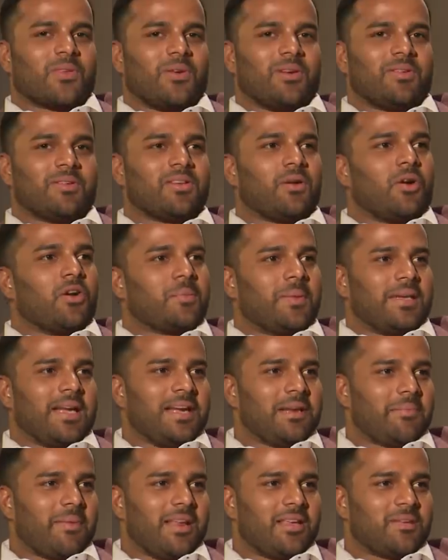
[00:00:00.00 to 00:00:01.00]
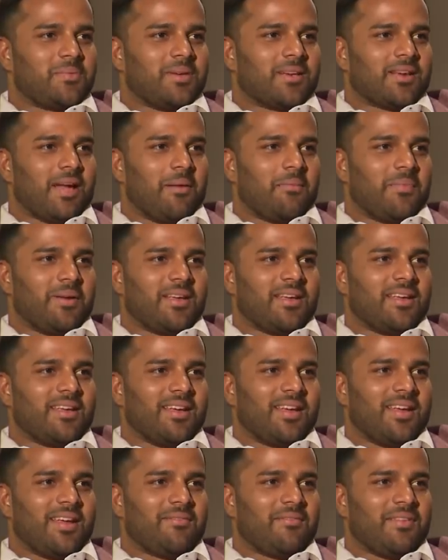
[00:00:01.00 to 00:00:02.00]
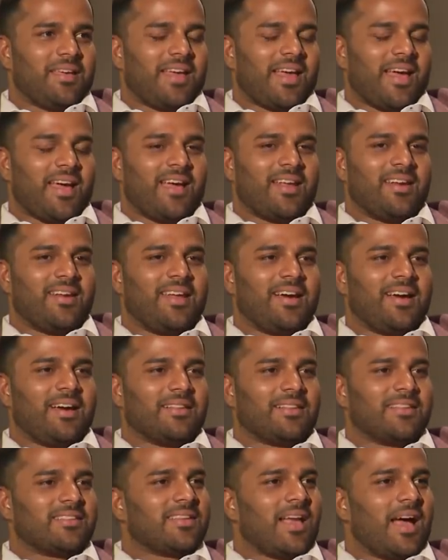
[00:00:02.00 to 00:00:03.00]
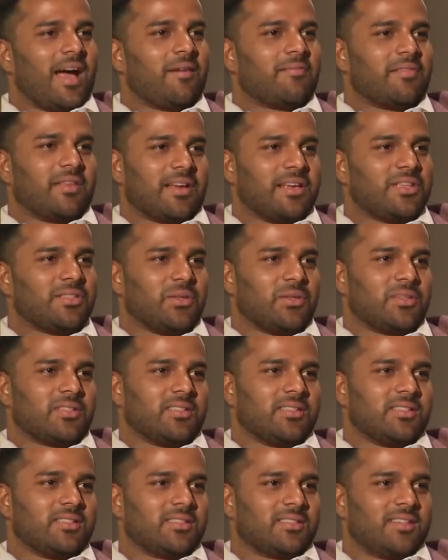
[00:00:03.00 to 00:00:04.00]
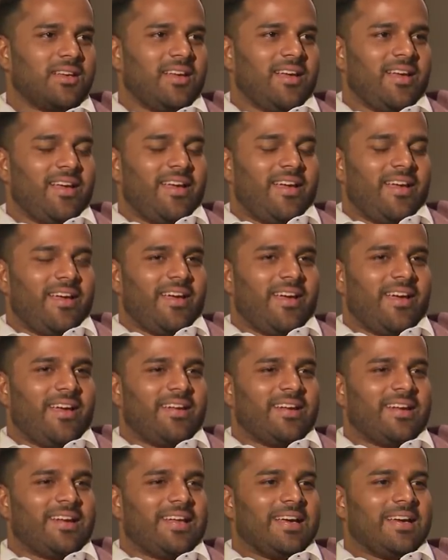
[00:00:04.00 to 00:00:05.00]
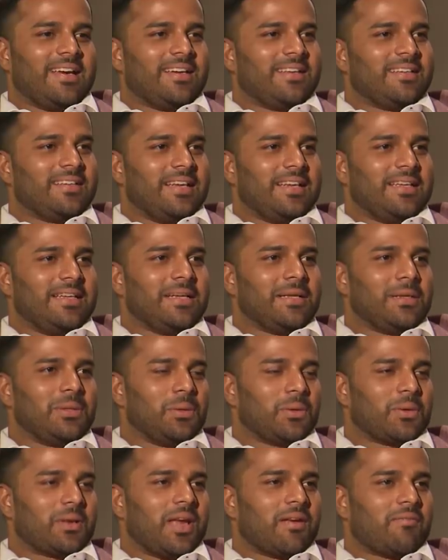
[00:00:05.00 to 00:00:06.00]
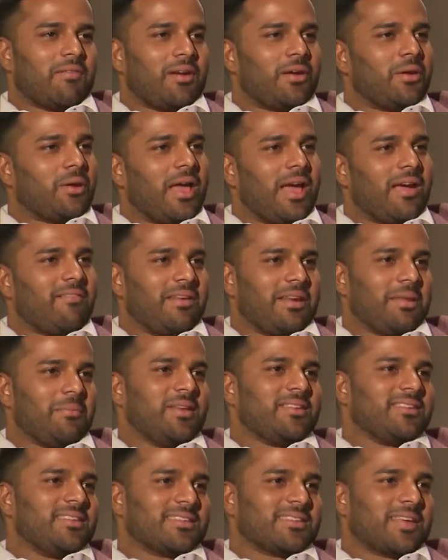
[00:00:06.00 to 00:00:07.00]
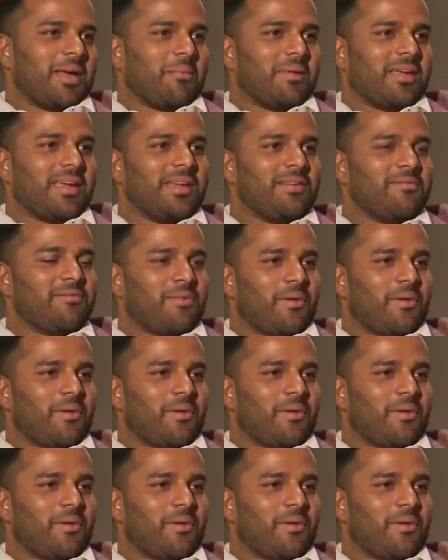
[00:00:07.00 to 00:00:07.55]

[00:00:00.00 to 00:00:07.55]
so it was a hospitality management company, and we had uh, the staff, the resources, and uh, it didn't look like we were going to have any business coming in